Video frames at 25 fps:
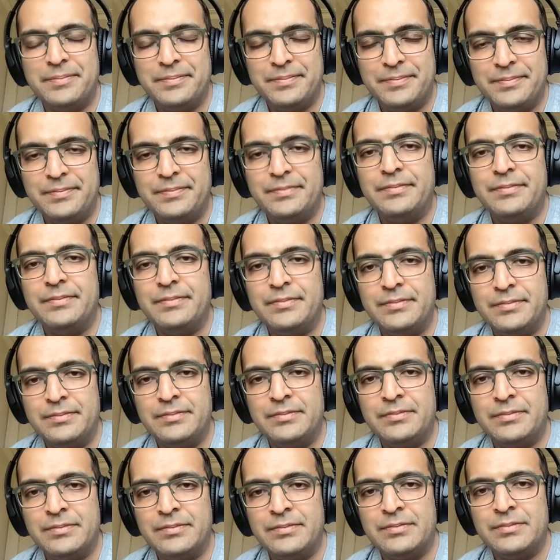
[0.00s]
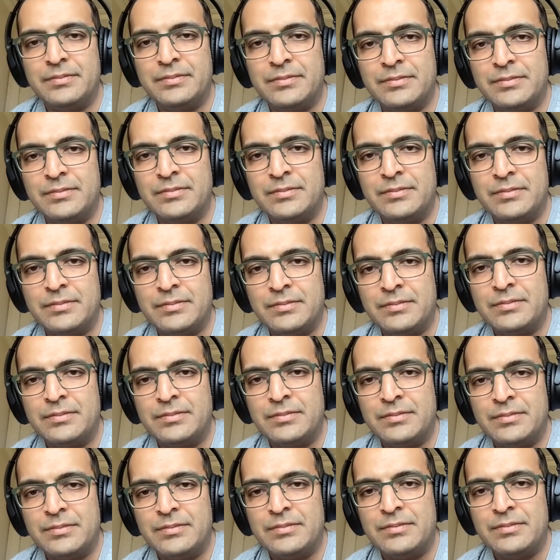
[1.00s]
um, and so
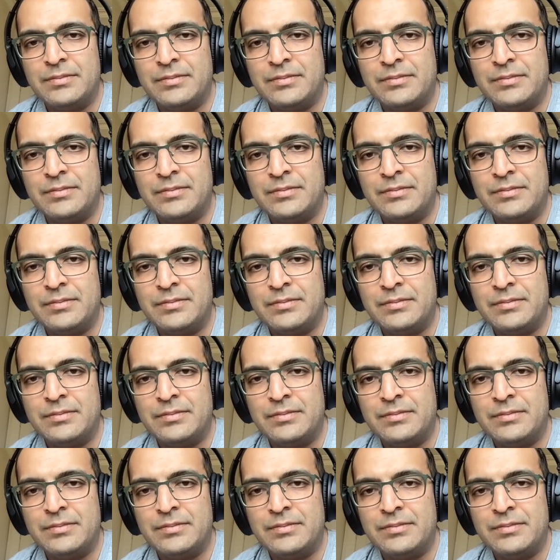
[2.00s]
to